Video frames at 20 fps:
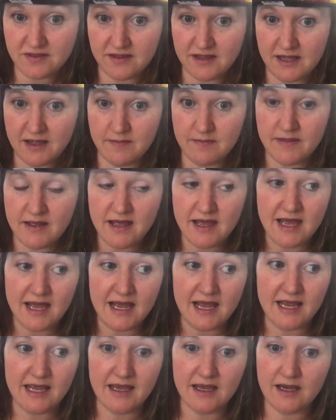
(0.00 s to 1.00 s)
them
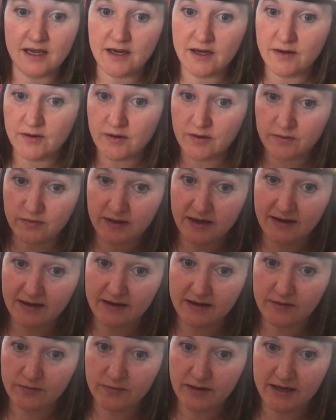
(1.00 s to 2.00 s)
and read
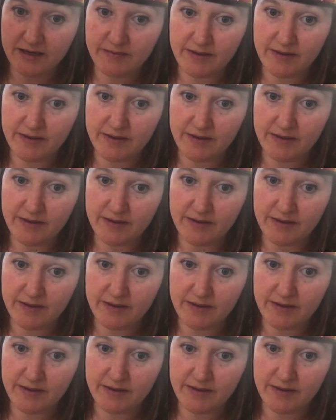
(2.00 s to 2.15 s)
read